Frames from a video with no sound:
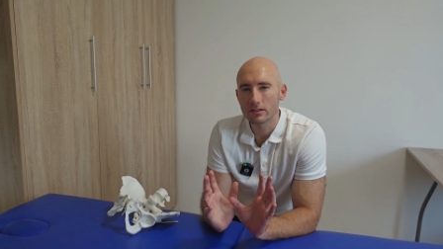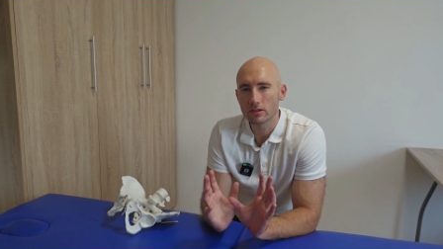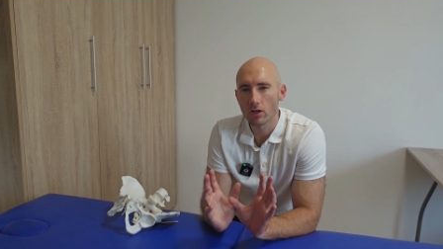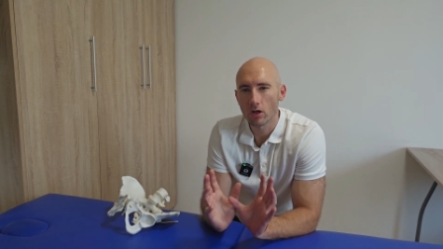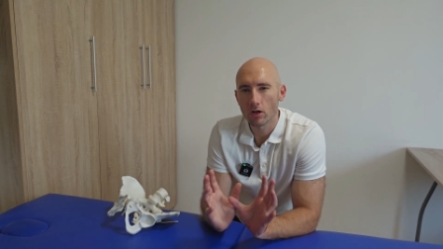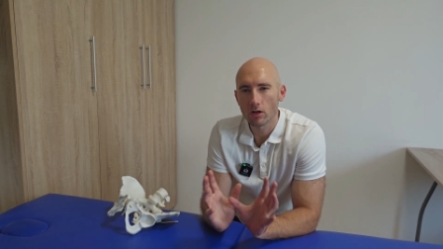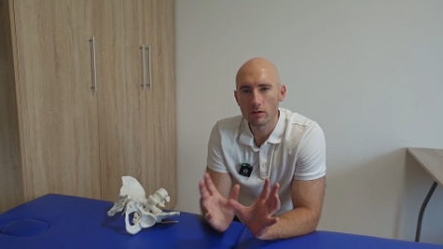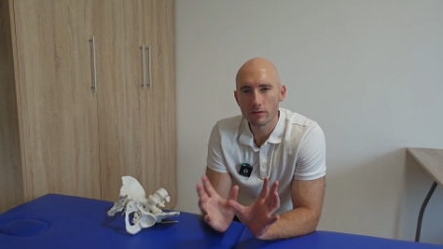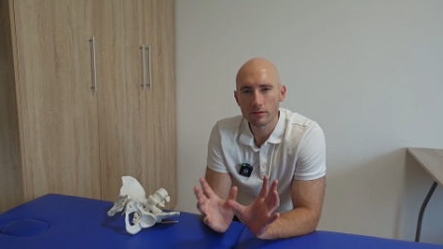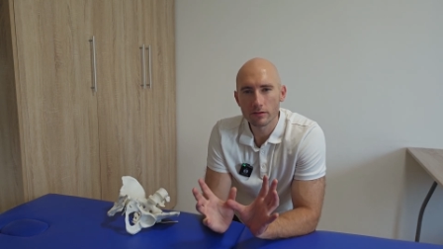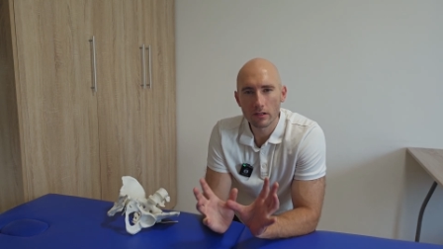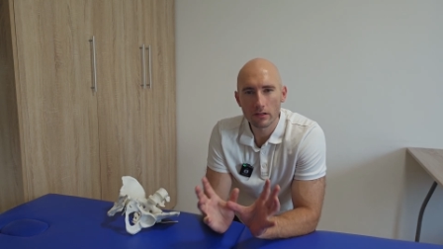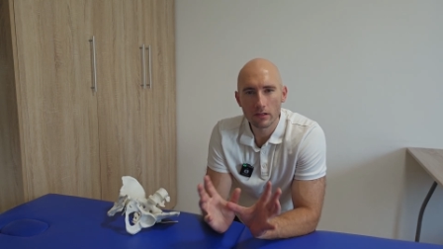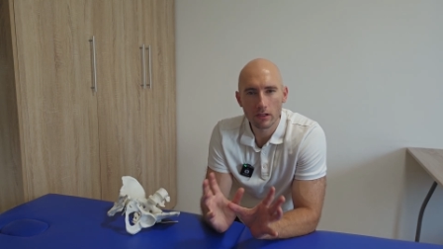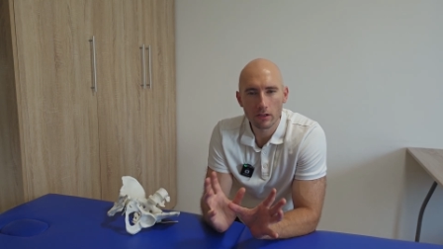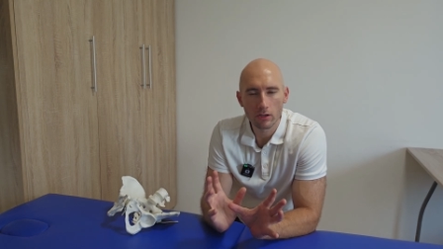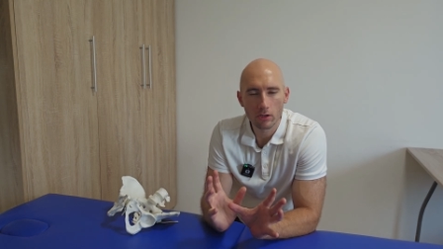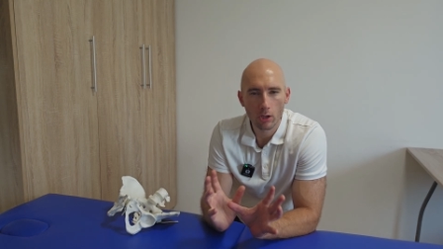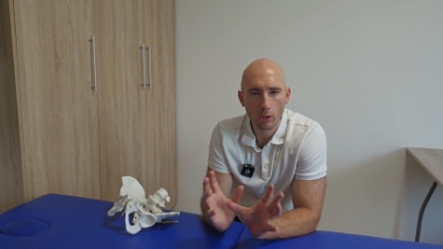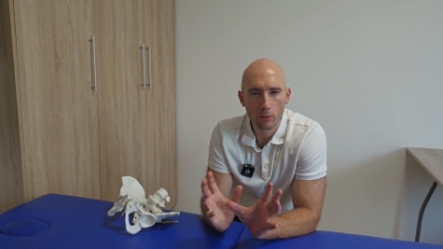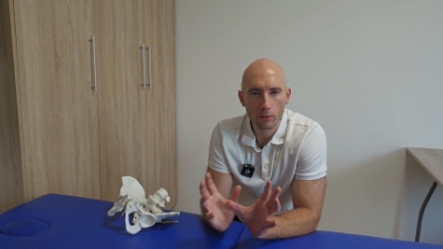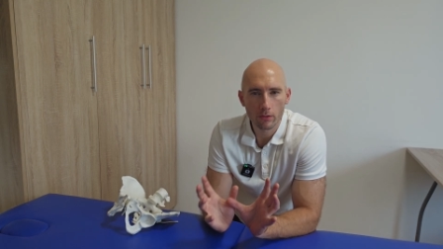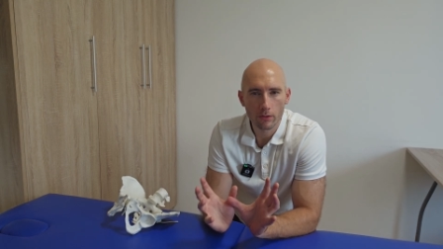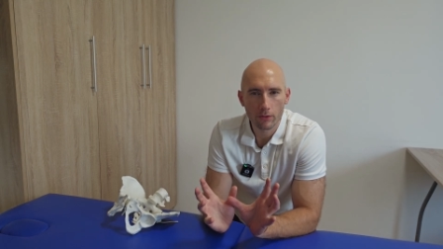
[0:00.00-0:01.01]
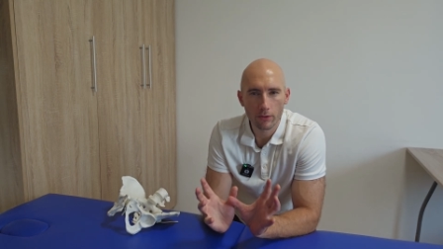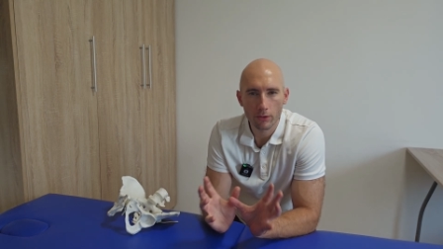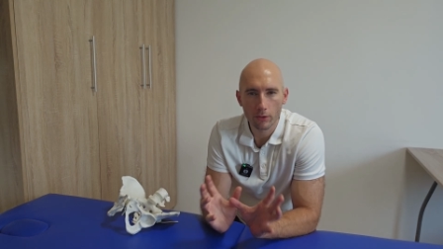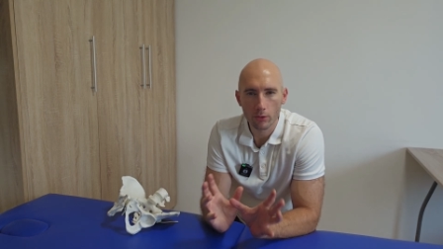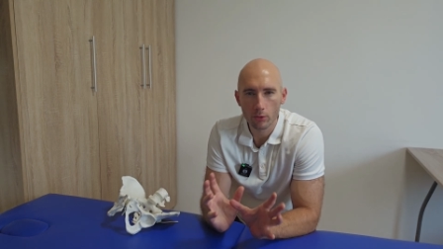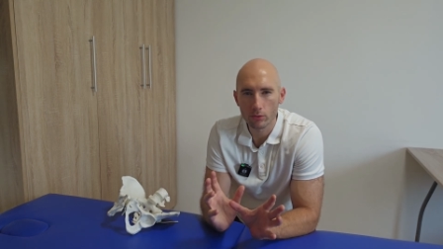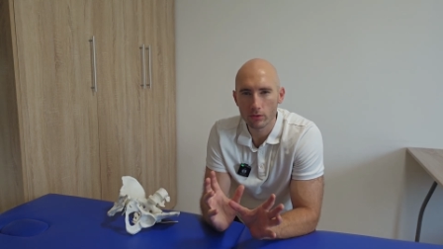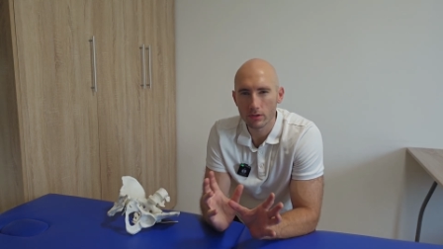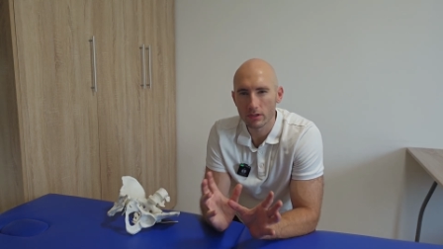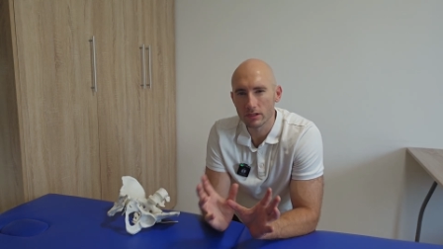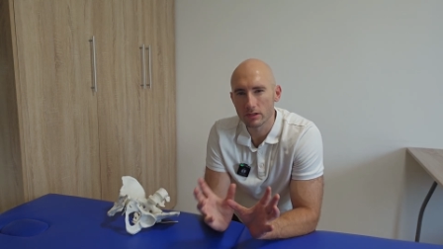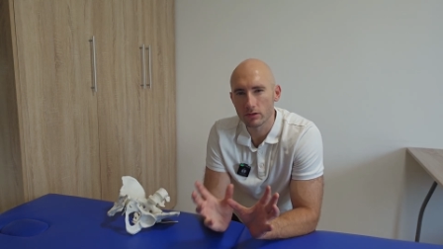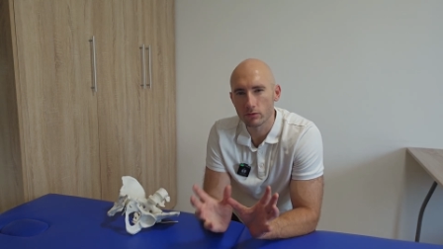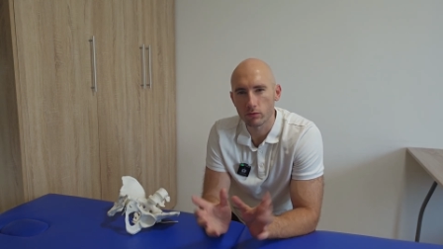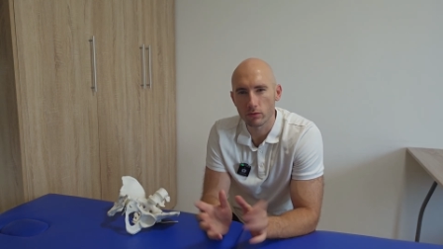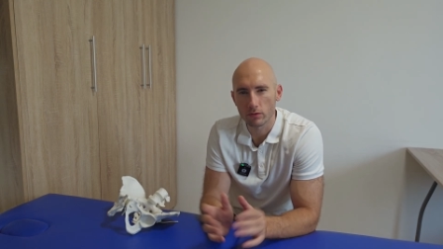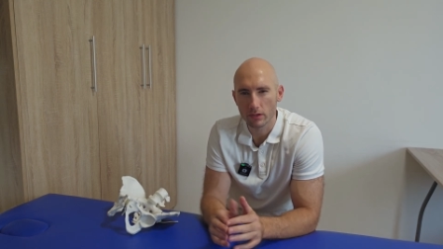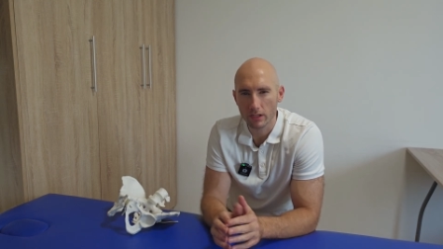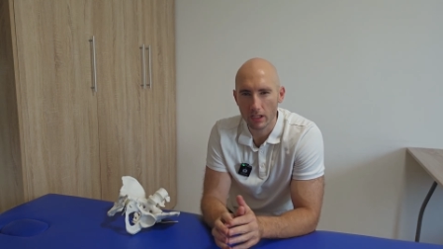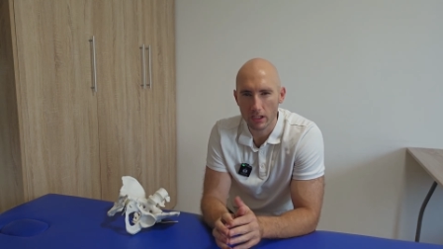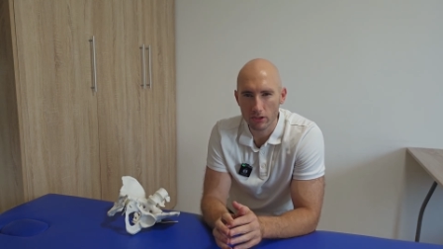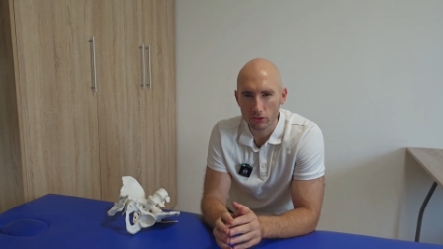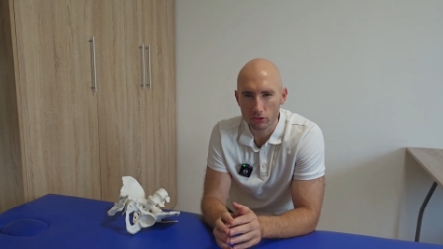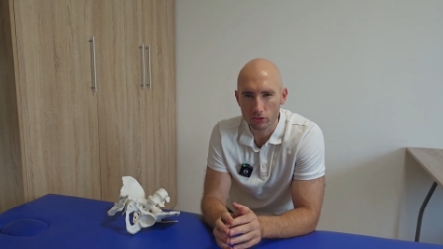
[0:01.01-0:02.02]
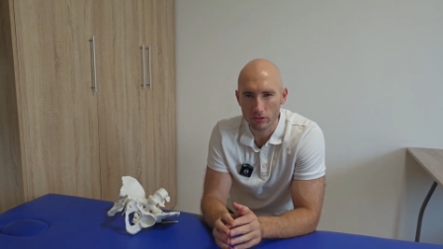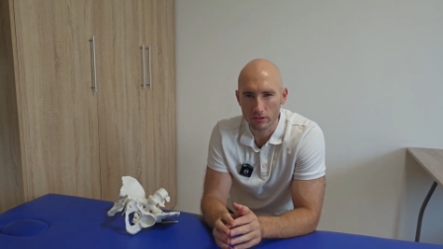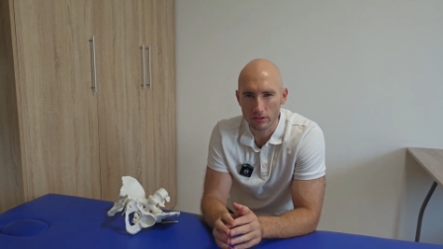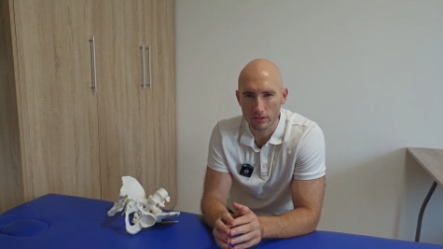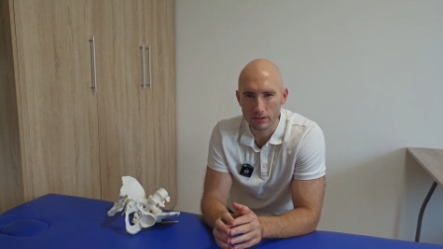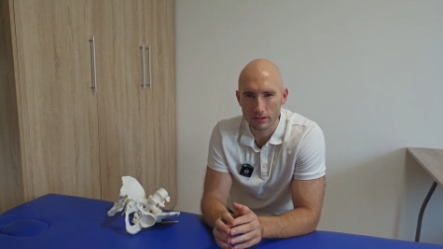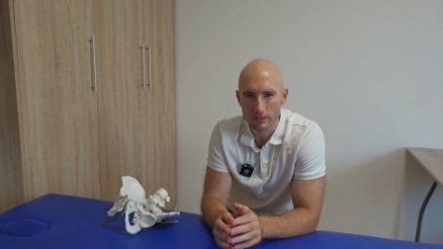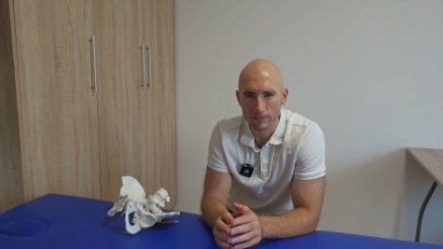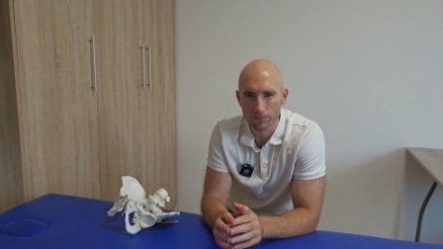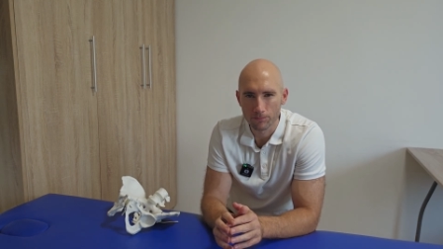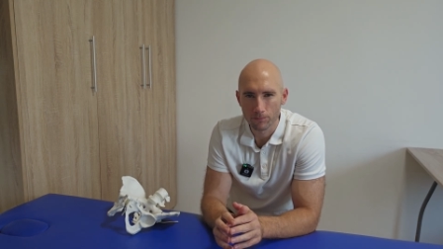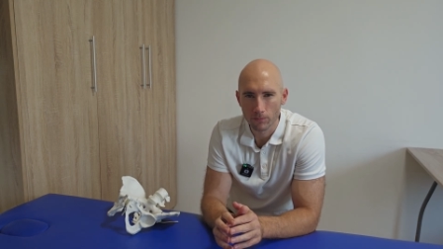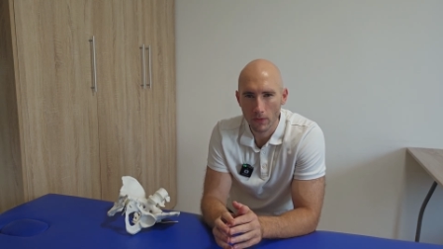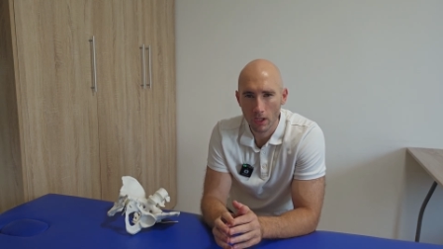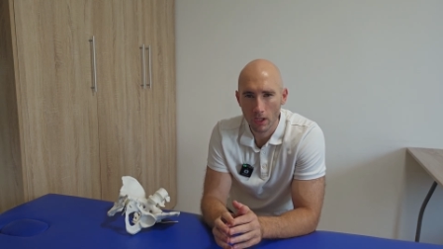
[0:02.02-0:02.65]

constantly going through these rotations.